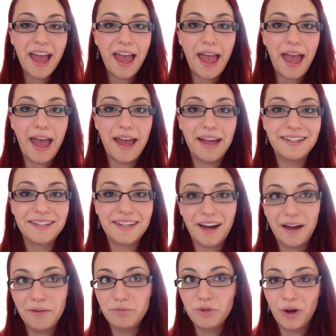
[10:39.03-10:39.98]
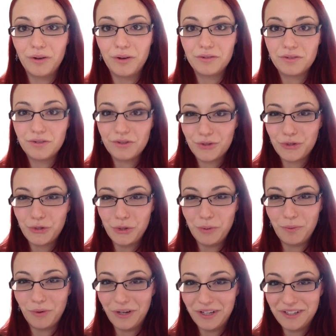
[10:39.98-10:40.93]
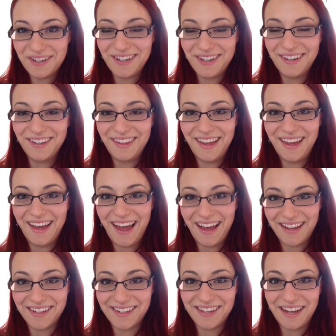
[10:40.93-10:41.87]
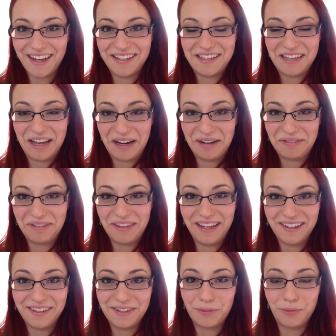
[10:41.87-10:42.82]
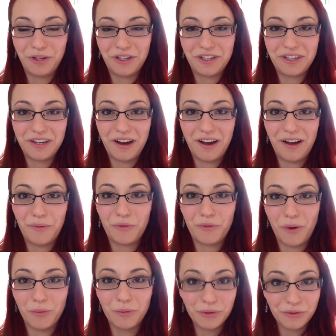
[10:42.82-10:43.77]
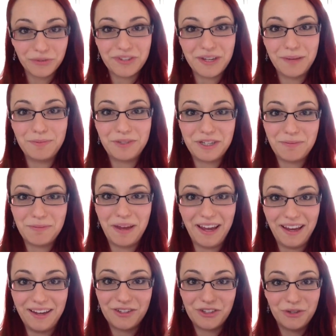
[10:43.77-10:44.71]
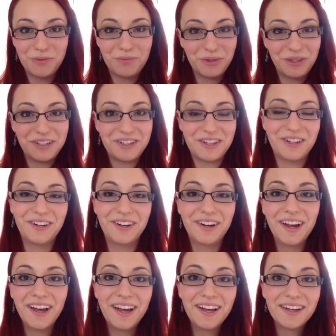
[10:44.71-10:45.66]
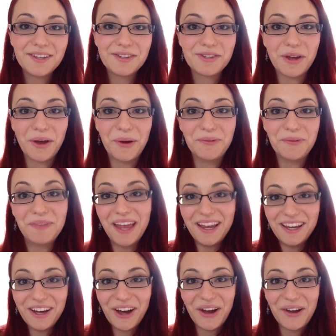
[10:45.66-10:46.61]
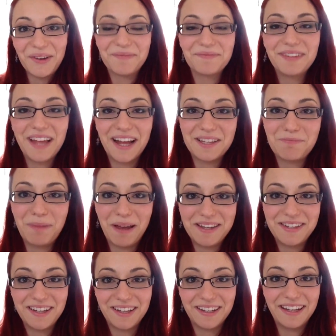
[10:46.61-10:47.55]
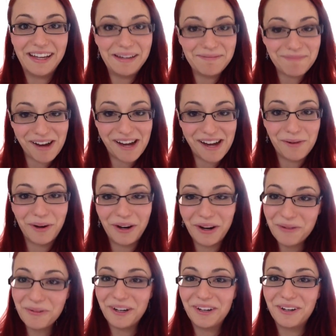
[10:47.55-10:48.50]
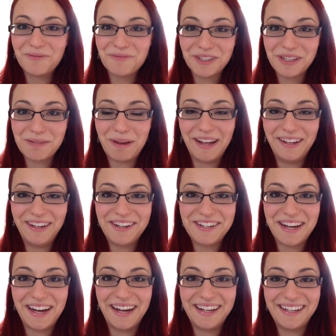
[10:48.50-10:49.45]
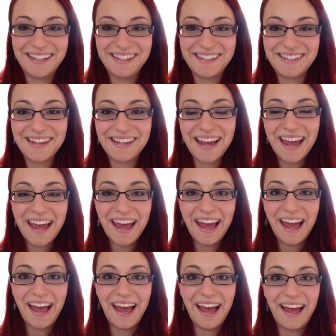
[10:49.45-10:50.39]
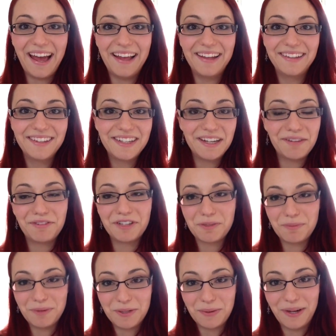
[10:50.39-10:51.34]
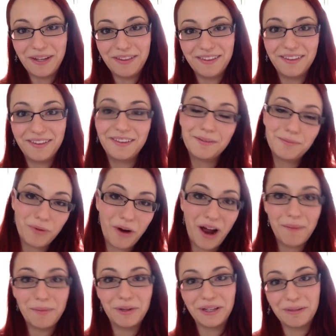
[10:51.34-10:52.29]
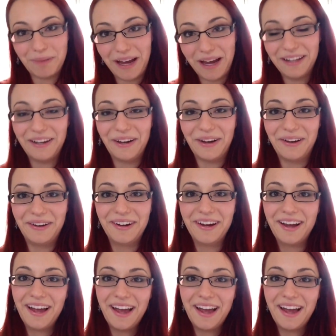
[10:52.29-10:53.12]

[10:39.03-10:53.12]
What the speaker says: And I'm not super into the exercise side of things, which Rob Wolf seems to be super into. So there you go. That's basically my 101 on what the paleo diet is and the difference between primal and paleo